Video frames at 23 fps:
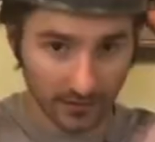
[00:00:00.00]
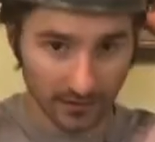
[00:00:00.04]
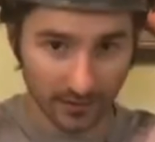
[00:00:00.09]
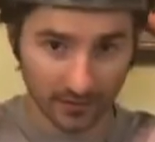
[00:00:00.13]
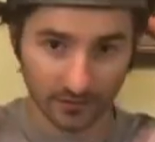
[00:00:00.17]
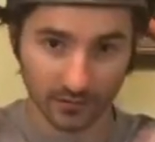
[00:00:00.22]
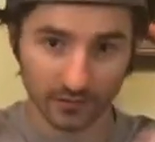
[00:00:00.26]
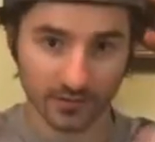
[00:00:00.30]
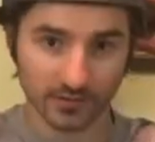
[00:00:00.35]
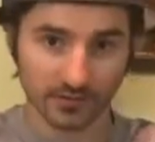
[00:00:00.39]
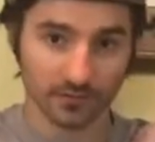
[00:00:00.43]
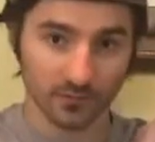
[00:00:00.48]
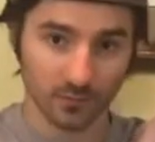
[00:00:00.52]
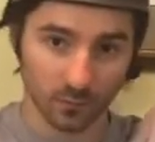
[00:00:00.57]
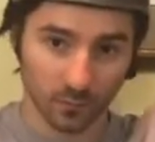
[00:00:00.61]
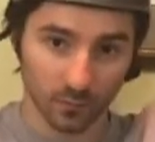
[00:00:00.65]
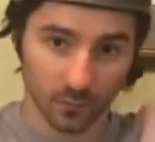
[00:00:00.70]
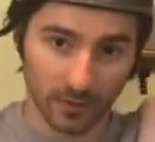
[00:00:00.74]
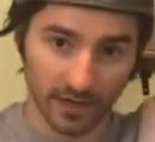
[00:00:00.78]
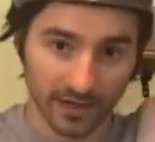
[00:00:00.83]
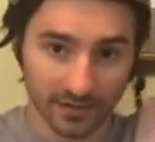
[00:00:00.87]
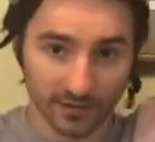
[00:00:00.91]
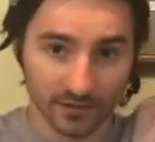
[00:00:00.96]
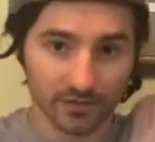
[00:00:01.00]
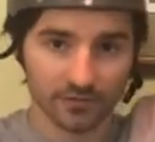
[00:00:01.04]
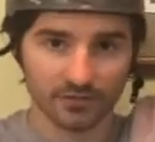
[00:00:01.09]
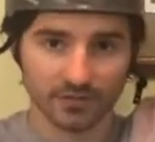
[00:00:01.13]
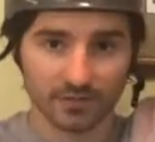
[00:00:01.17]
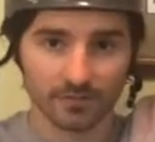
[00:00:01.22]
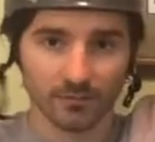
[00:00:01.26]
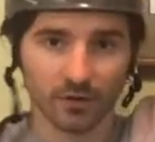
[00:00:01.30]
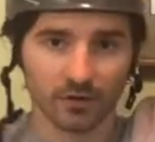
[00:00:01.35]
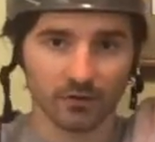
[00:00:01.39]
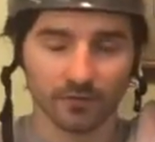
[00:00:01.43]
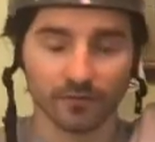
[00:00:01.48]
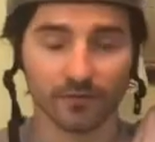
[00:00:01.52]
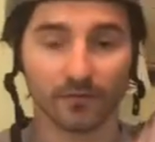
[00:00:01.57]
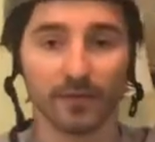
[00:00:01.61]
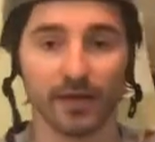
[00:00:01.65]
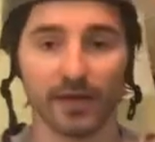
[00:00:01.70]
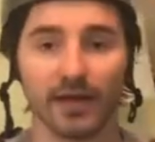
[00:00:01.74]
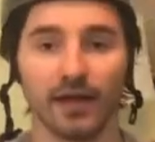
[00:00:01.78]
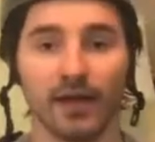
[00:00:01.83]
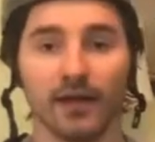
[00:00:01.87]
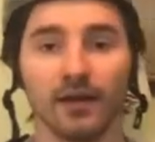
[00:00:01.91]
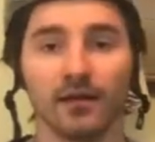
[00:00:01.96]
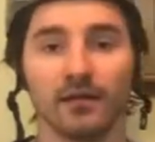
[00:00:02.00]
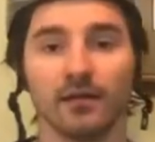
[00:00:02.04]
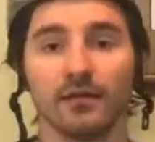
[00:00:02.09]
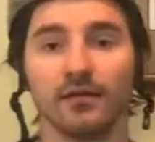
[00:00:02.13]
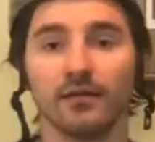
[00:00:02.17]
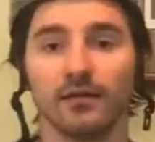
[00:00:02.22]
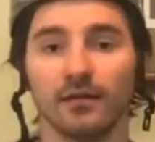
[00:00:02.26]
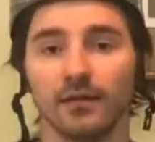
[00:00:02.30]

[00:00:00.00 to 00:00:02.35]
It looks way too small for my head.